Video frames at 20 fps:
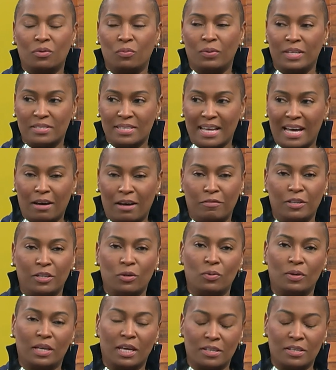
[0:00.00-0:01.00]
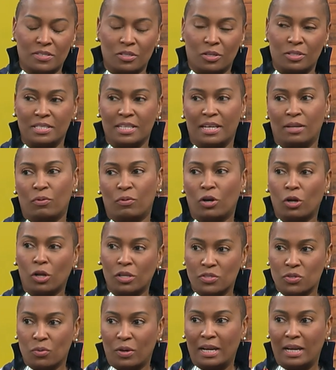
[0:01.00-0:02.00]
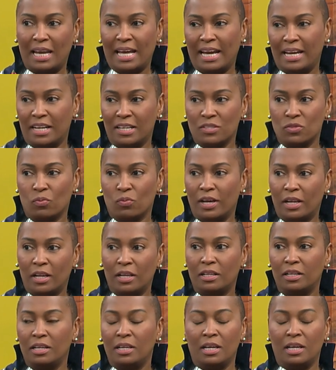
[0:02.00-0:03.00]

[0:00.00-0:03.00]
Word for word: Windsor Avenue, Kingston 10. We're also online as well